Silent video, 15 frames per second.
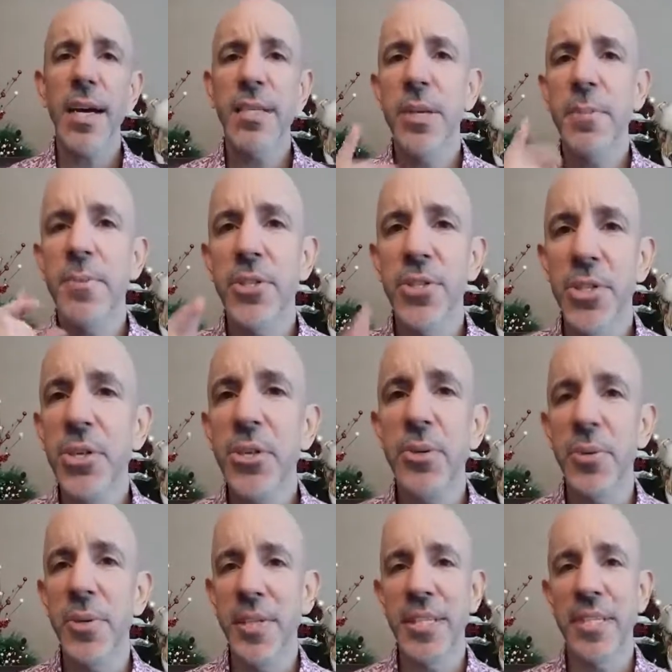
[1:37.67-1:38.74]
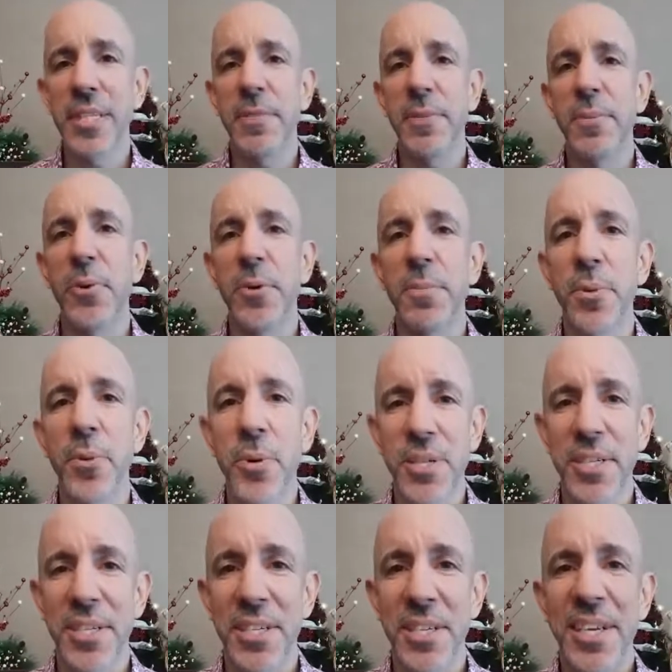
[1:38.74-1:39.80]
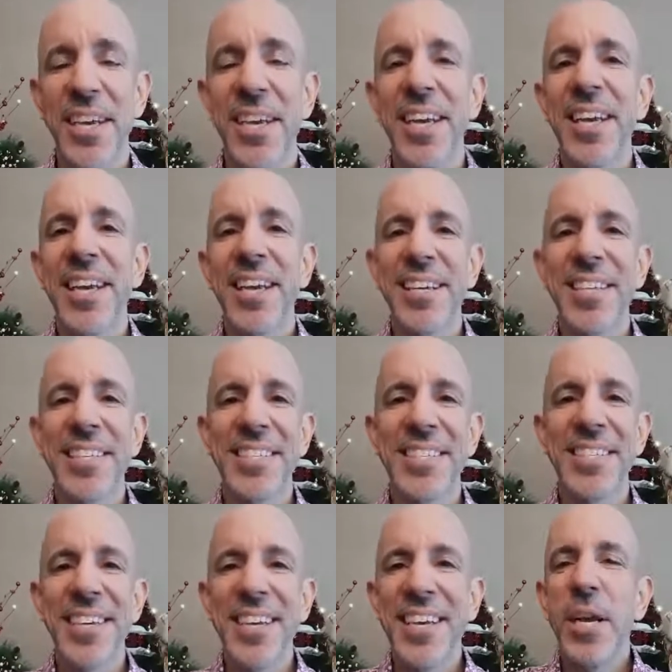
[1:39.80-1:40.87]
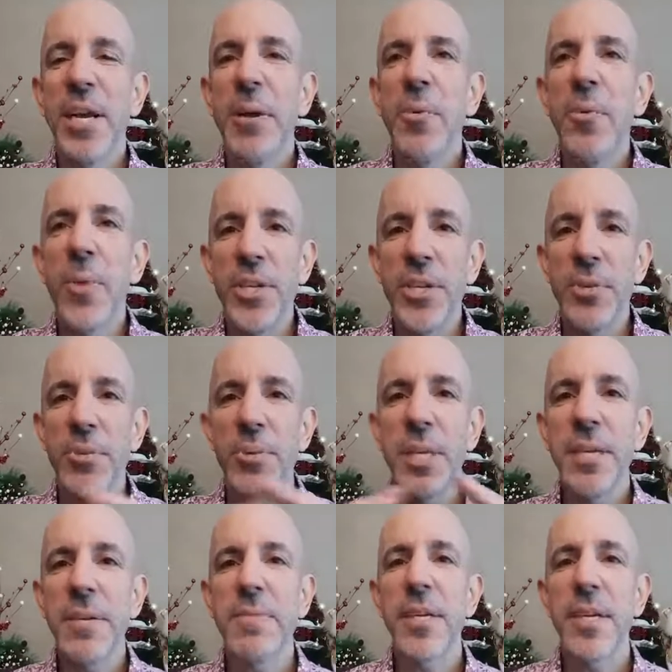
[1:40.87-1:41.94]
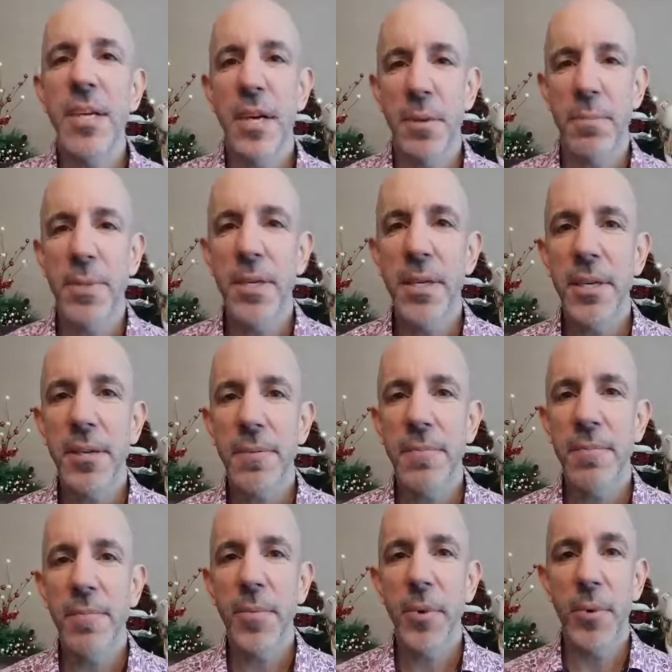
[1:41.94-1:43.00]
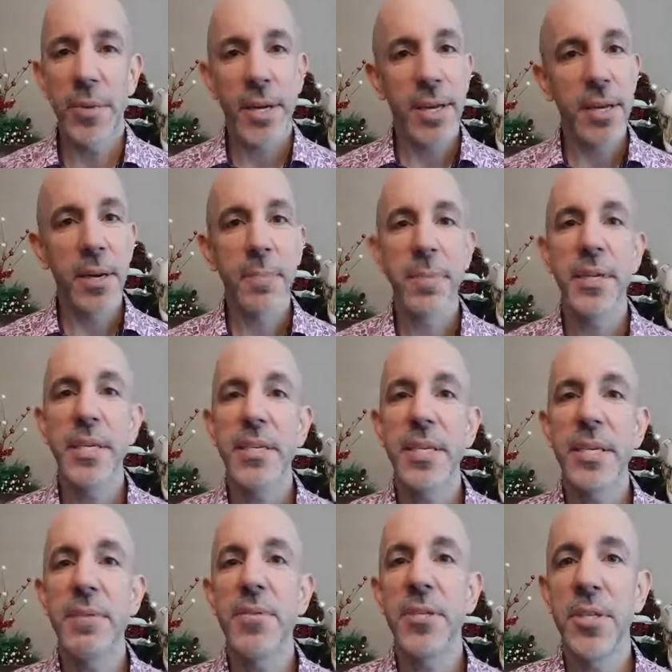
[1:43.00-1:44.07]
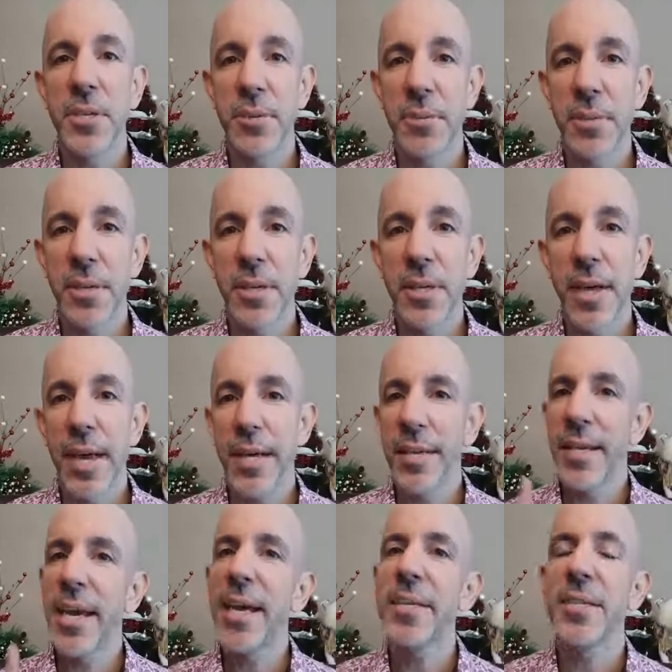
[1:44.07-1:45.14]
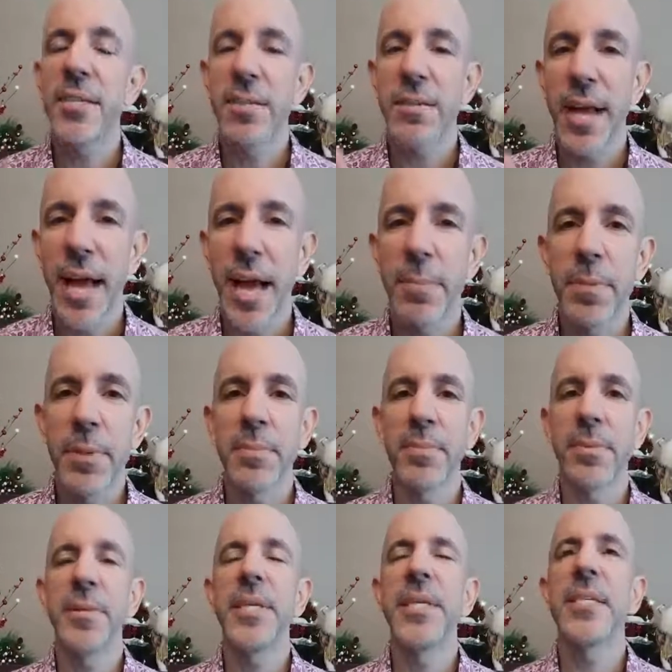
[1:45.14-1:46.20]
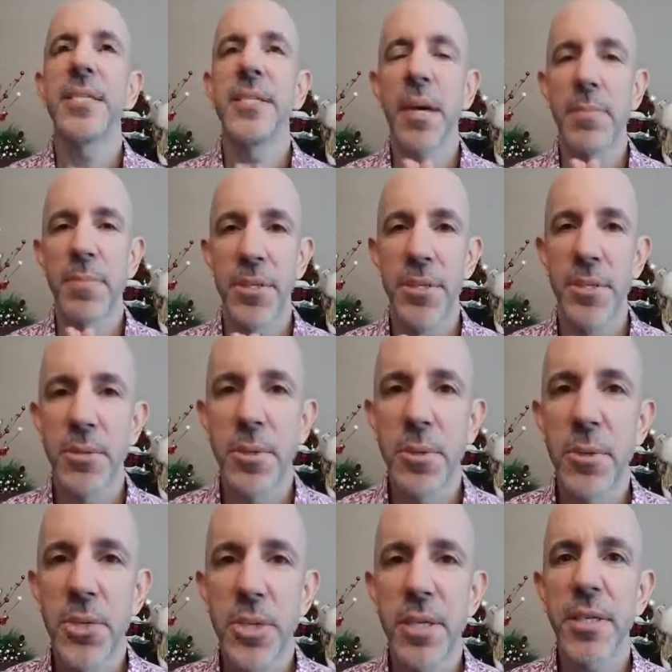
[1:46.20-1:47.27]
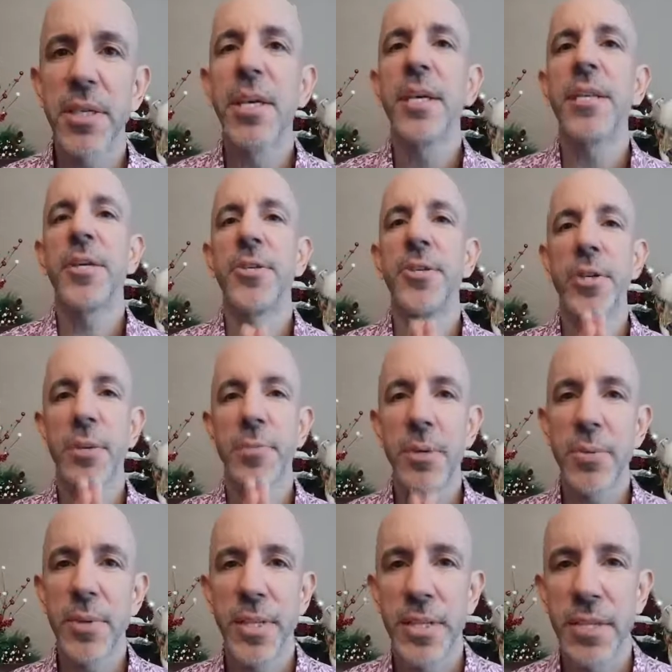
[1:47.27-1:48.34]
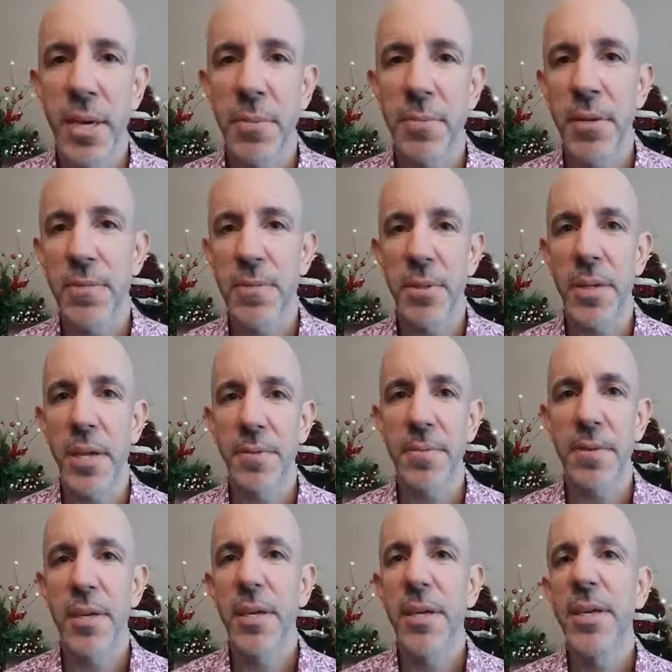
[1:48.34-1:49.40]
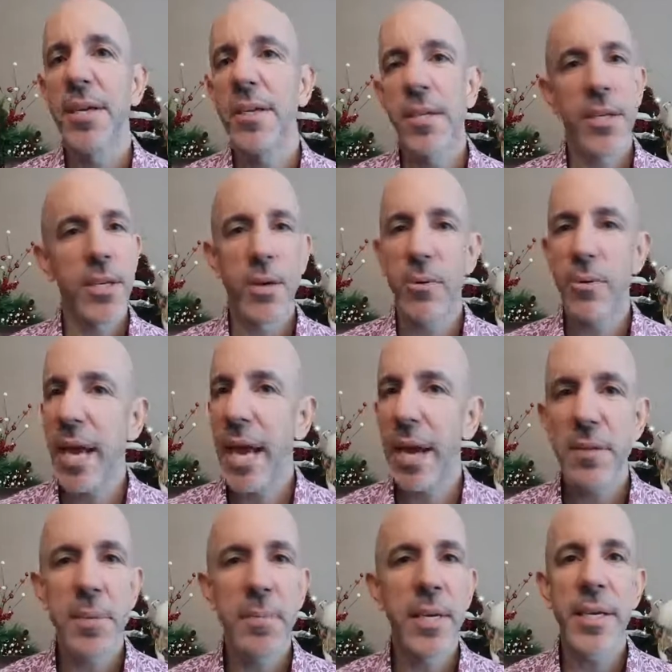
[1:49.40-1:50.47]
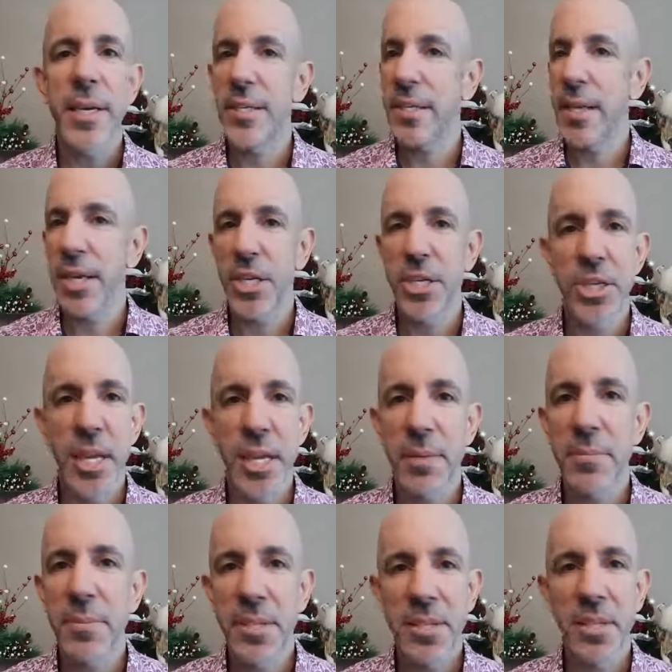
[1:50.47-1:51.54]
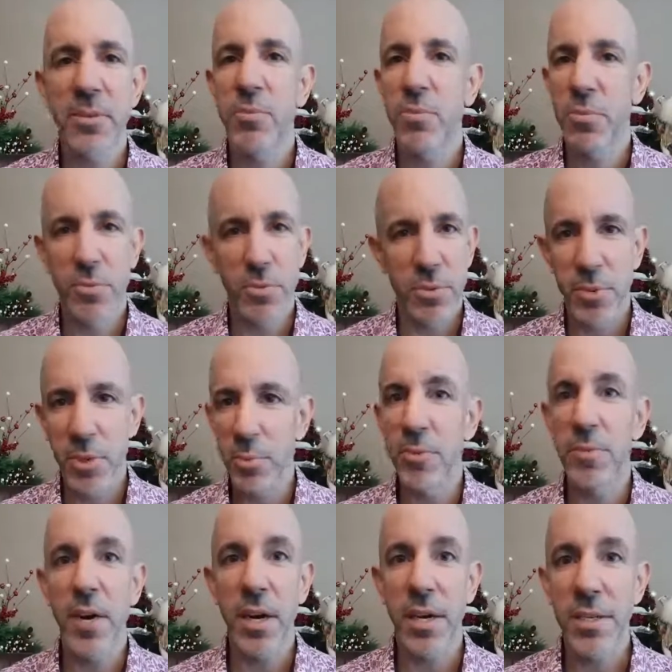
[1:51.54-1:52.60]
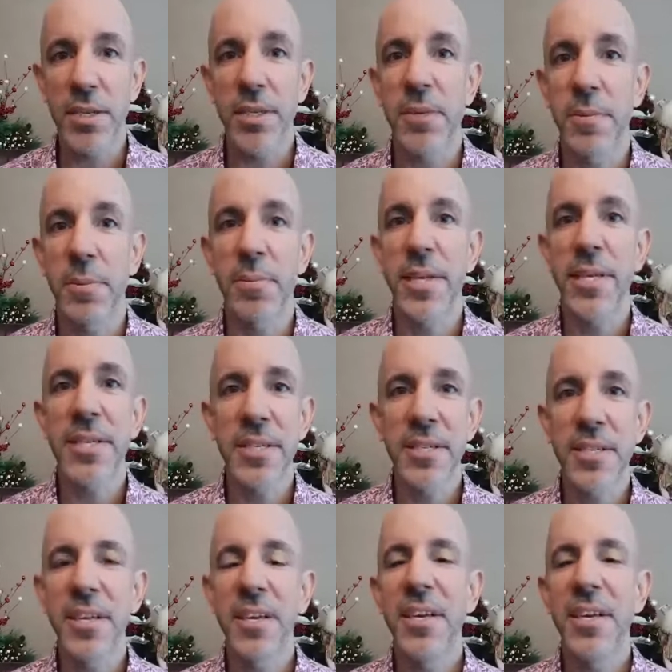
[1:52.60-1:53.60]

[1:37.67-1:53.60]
Number two, and this is even more important, is when you leave the company or that company leaves you, and yes, it'll happen. Please stop this delusion that you're going to be with this company for life. You don't have to be. It's not a shame to move on to different places.